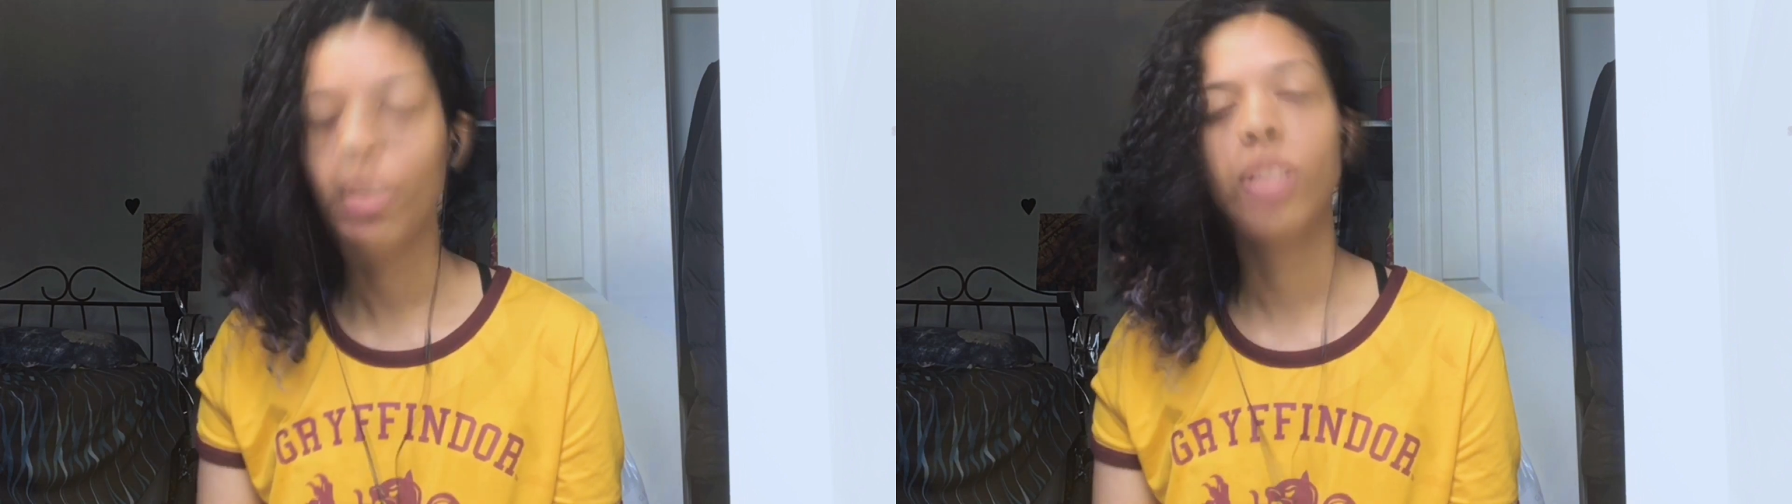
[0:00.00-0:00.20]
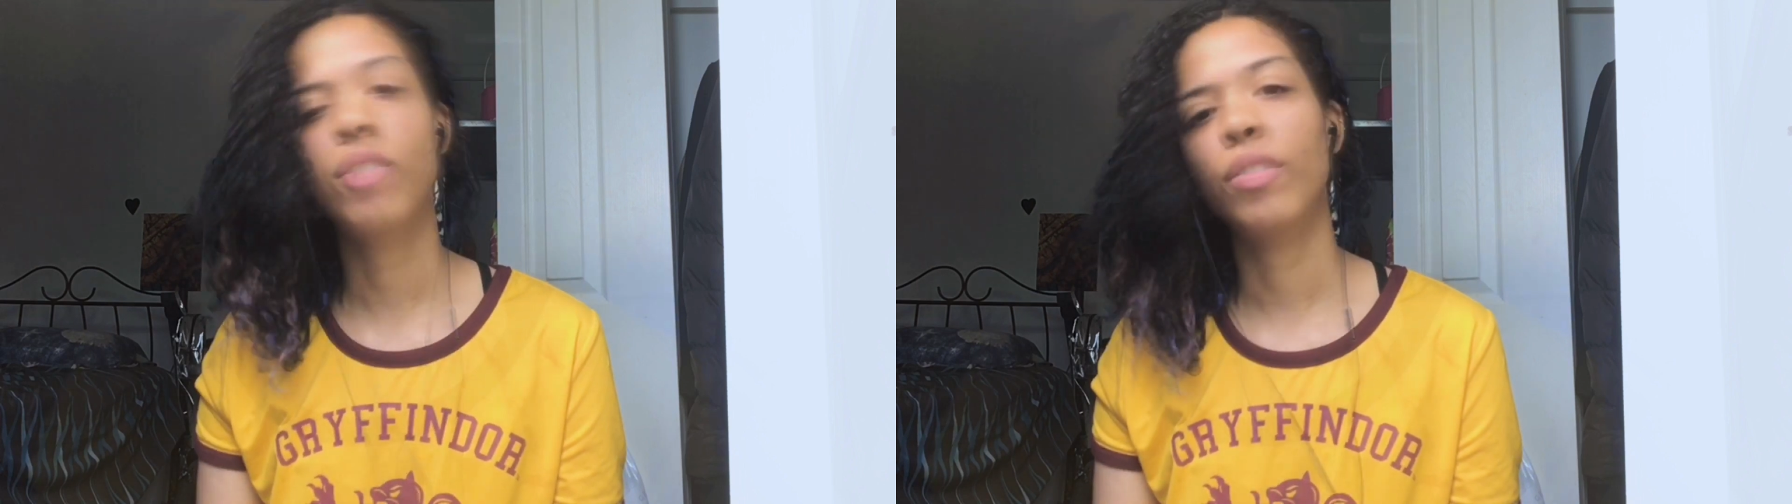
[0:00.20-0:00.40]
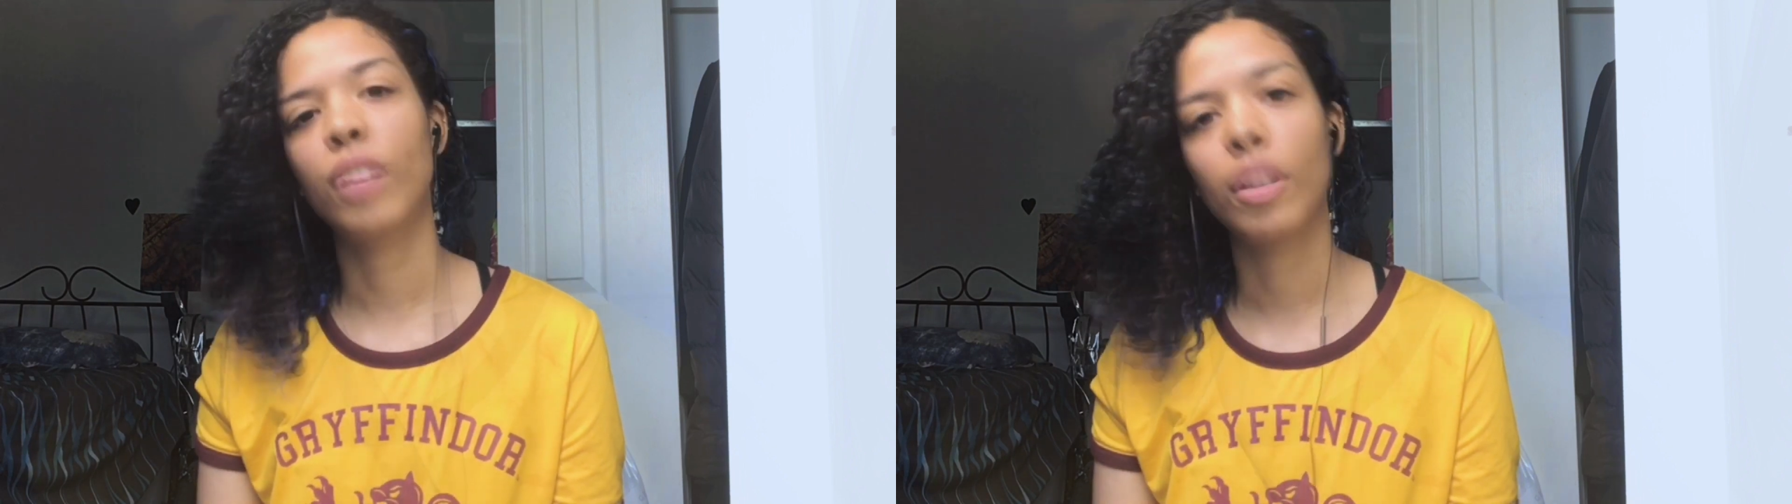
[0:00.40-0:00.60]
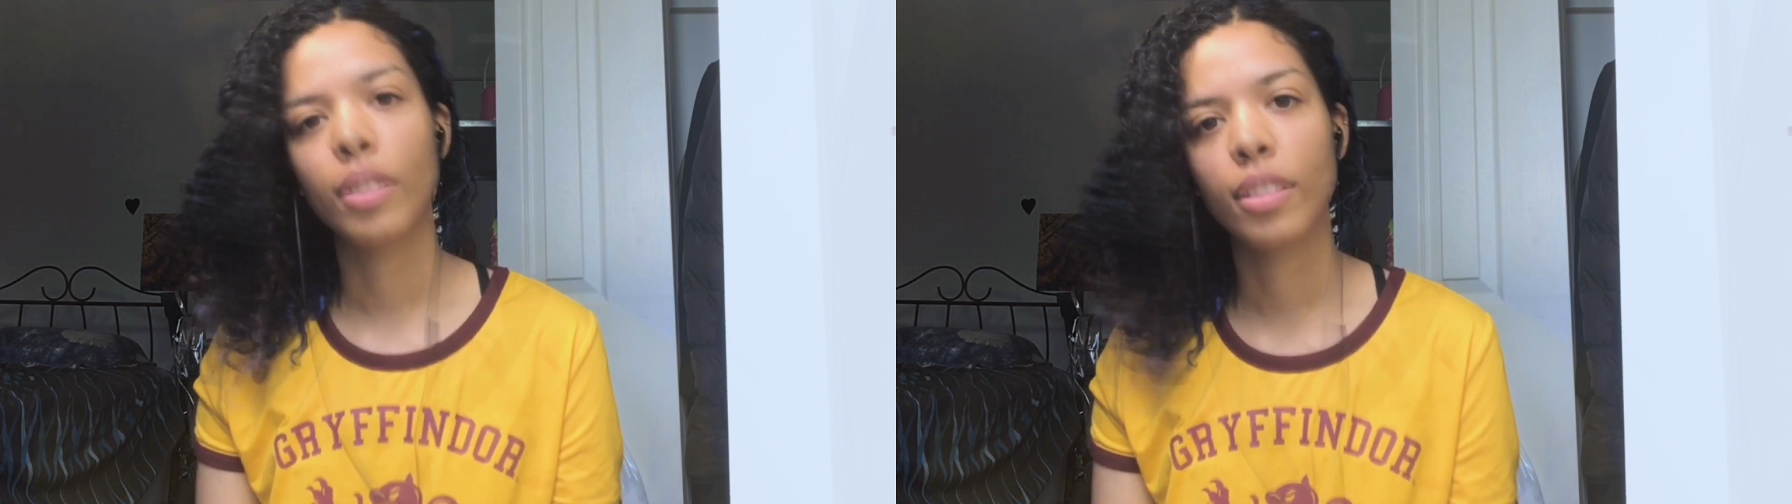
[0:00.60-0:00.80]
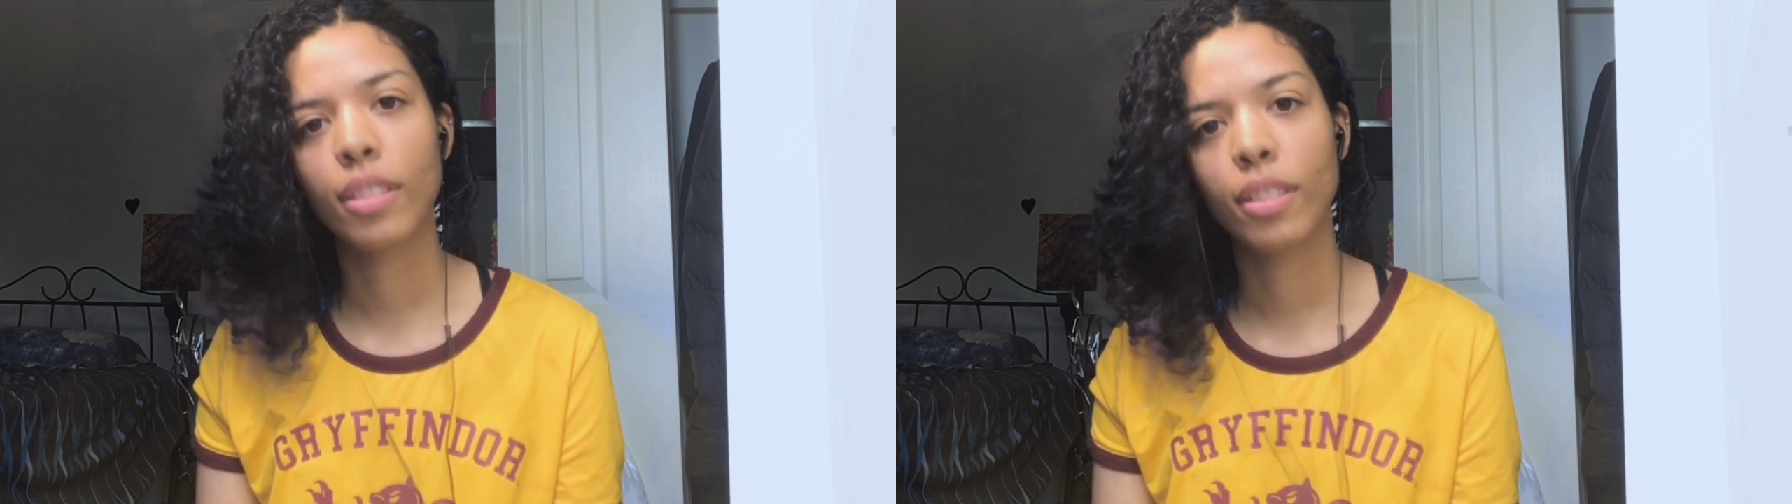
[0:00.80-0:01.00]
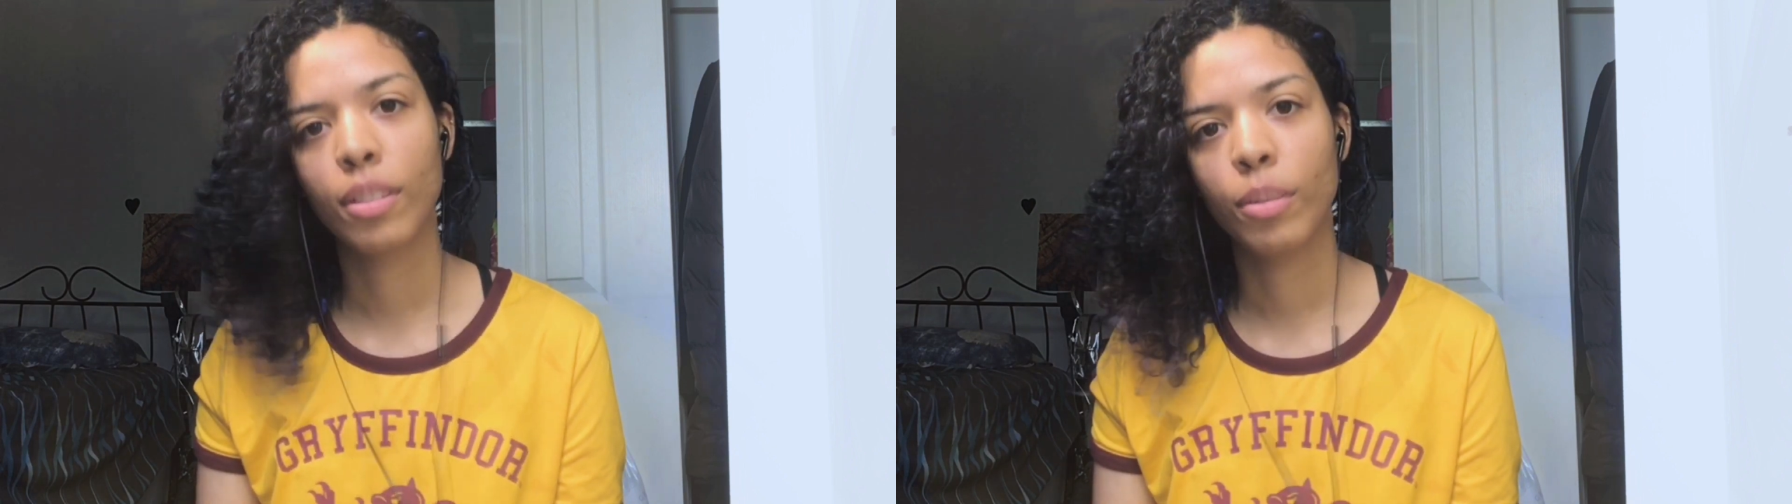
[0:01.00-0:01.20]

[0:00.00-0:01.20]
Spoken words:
because of a virus,